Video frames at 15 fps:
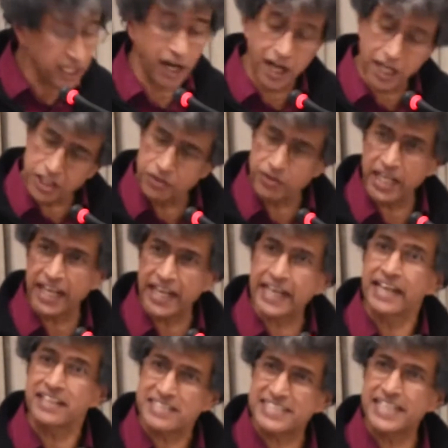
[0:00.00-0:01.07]
arguing
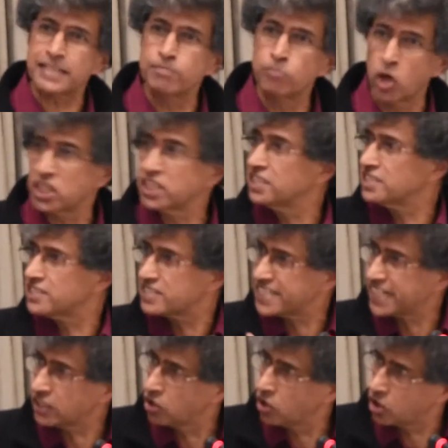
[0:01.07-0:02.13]
against that modernist,
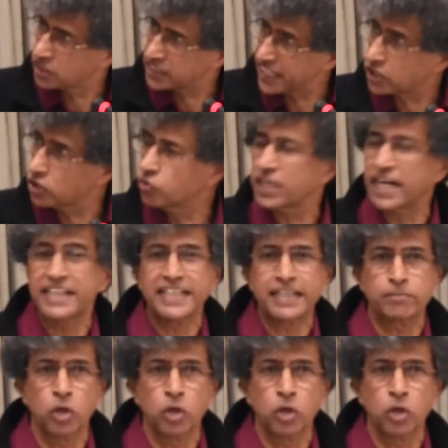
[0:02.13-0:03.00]
technocratic